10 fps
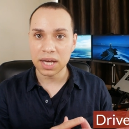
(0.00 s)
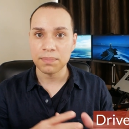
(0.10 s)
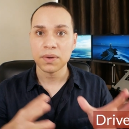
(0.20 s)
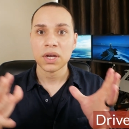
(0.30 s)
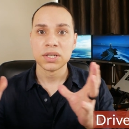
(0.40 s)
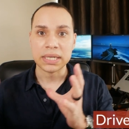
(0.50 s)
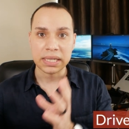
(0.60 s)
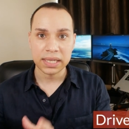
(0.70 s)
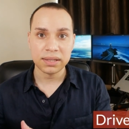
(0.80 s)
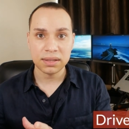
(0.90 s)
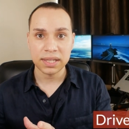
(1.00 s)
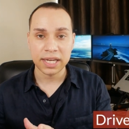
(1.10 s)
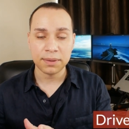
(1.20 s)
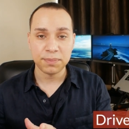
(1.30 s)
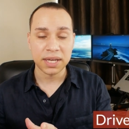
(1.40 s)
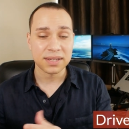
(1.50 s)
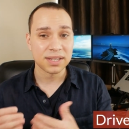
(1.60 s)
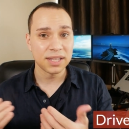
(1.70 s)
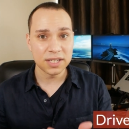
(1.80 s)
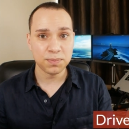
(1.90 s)
up to click the link because
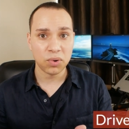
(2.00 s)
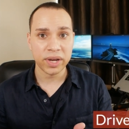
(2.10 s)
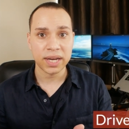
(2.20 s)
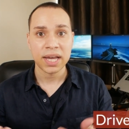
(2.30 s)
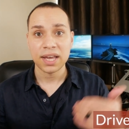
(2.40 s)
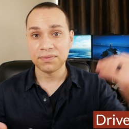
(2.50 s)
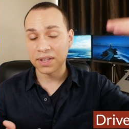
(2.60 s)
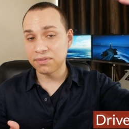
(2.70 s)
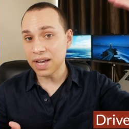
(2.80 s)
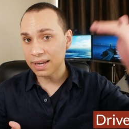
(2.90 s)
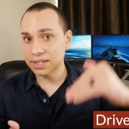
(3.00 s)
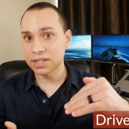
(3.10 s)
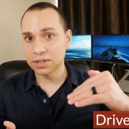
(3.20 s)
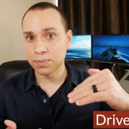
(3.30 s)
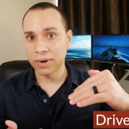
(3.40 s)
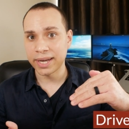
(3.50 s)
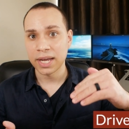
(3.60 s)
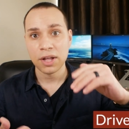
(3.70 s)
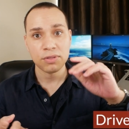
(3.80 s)
at this point, if they've gotten to this point,